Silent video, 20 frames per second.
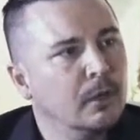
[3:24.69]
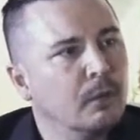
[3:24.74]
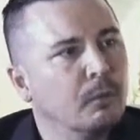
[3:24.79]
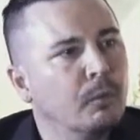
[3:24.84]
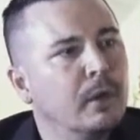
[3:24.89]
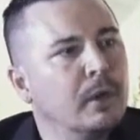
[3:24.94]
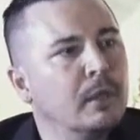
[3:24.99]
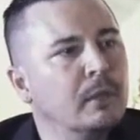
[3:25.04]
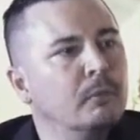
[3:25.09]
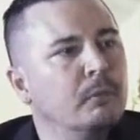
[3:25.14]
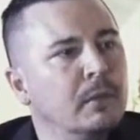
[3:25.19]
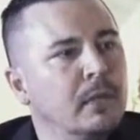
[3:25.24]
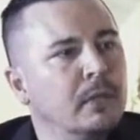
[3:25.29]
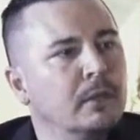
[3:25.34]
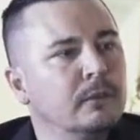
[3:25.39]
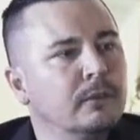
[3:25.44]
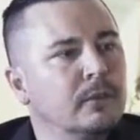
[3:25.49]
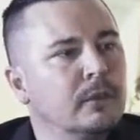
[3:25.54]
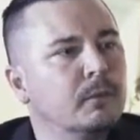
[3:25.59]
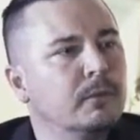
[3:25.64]
What it
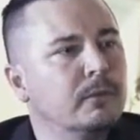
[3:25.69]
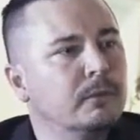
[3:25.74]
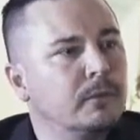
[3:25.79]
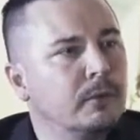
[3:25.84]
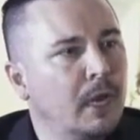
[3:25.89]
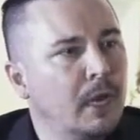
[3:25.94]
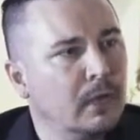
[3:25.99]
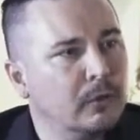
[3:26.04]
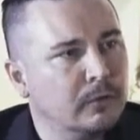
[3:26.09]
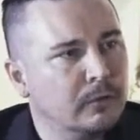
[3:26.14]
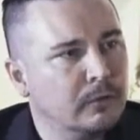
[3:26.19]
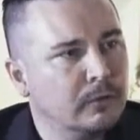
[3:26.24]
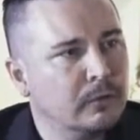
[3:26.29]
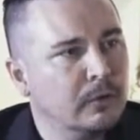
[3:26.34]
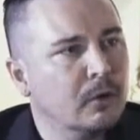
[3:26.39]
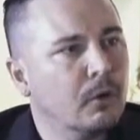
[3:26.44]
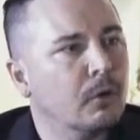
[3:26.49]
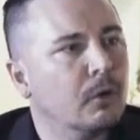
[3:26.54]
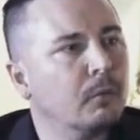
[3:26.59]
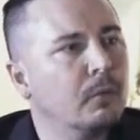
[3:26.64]
means to be French
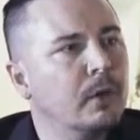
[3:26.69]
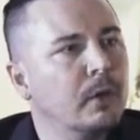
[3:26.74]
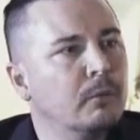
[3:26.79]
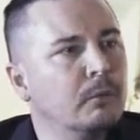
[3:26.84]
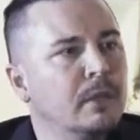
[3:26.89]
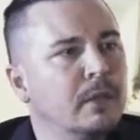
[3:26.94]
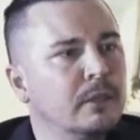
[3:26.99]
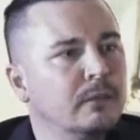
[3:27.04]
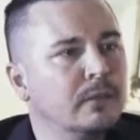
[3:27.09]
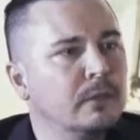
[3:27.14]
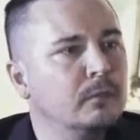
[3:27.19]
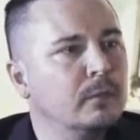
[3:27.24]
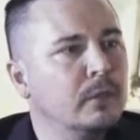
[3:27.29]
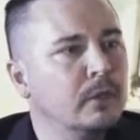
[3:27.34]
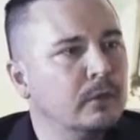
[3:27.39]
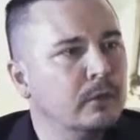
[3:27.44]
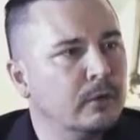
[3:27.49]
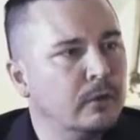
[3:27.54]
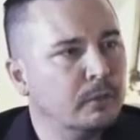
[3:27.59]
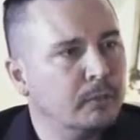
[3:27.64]
or what it means to be
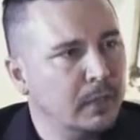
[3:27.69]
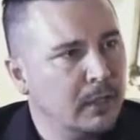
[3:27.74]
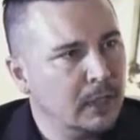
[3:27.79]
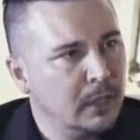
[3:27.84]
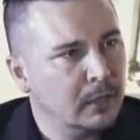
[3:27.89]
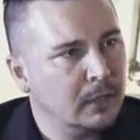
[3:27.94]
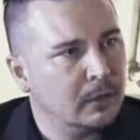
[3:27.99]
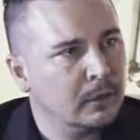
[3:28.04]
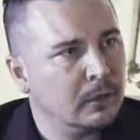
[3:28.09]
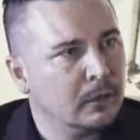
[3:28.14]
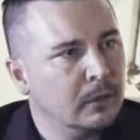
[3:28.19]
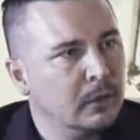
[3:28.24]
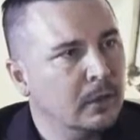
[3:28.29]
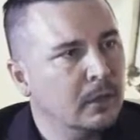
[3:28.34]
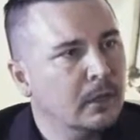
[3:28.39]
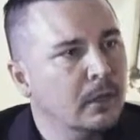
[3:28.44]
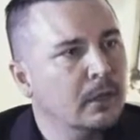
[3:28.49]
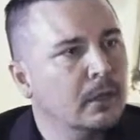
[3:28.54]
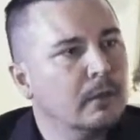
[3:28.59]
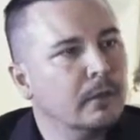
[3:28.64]
European,
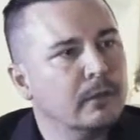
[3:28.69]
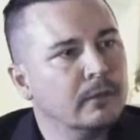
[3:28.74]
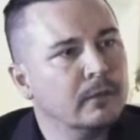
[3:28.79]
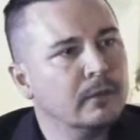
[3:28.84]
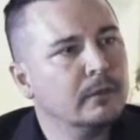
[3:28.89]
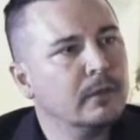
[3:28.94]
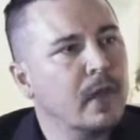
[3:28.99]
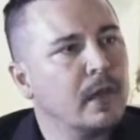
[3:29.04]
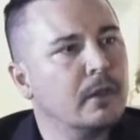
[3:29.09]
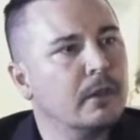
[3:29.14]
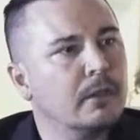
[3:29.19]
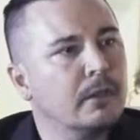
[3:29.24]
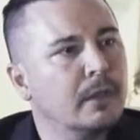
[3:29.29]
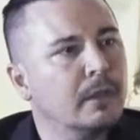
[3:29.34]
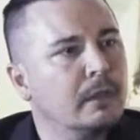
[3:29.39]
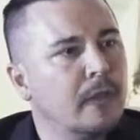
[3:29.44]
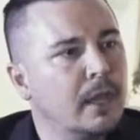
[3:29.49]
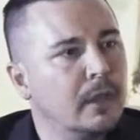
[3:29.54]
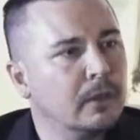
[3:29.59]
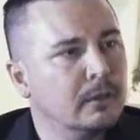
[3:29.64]
this is not a
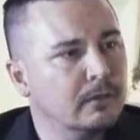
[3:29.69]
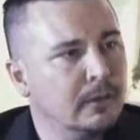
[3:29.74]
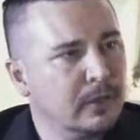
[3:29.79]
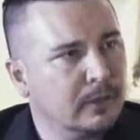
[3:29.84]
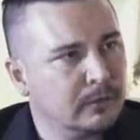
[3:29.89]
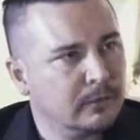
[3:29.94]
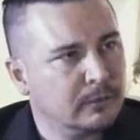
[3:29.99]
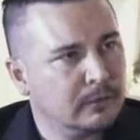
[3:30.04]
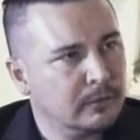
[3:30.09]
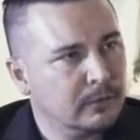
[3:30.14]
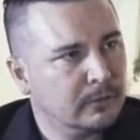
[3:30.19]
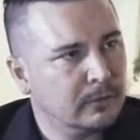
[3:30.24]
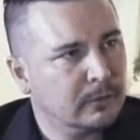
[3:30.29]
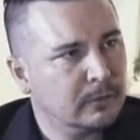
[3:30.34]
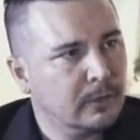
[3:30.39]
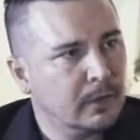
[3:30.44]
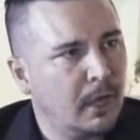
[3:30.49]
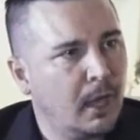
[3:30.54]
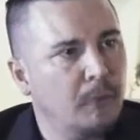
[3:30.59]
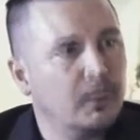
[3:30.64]
thing that exists.
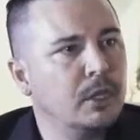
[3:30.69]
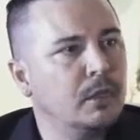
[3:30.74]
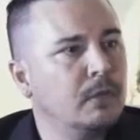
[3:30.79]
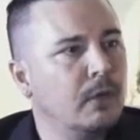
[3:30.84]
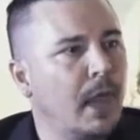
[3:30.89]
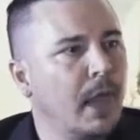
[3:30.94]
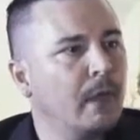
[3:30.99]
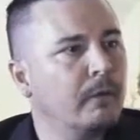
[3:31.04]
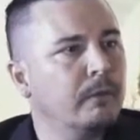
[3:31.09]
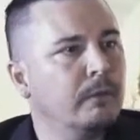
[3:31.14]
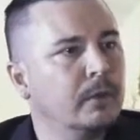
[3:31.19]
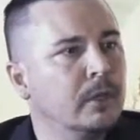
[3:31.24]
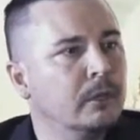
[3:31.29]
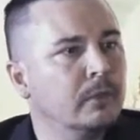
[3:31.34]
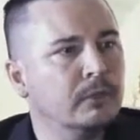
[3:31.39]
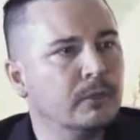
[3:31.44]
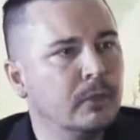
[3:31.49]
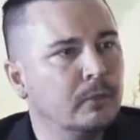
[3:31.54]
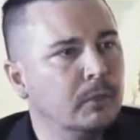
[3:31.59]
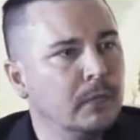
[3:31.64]
I mean, you have
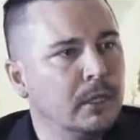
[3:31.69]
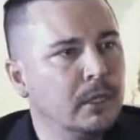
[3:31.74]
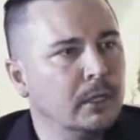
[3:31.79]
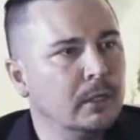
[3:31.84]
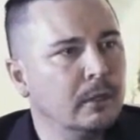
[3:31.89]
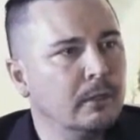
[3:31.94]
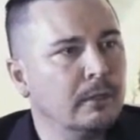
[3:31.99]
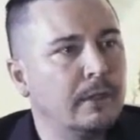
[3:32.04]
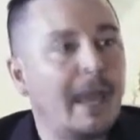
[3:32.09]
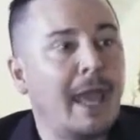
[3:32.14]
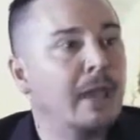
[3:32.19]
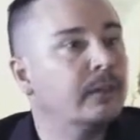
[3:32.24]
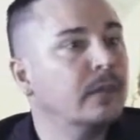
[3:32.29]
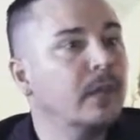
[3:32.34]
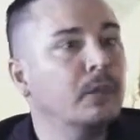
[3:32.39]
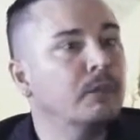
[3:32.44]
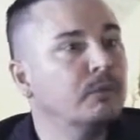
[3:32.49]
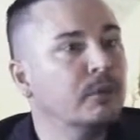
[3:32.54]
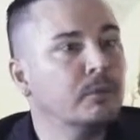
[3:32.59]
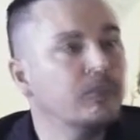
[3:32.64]
in Germany the
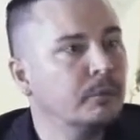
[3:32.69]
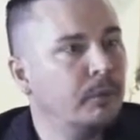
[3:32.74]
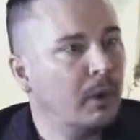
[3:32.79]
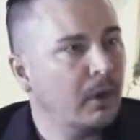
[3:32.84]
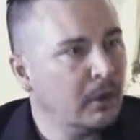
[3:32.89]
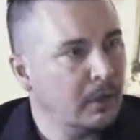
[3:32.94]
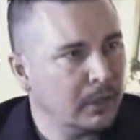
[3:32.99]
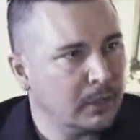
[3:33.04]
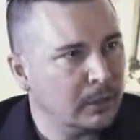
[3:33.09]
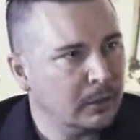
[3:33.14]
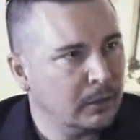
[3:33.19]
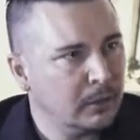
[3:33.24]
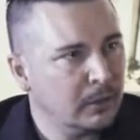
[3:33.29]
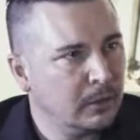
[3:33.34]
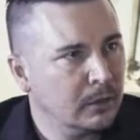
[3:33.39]
anti-German party.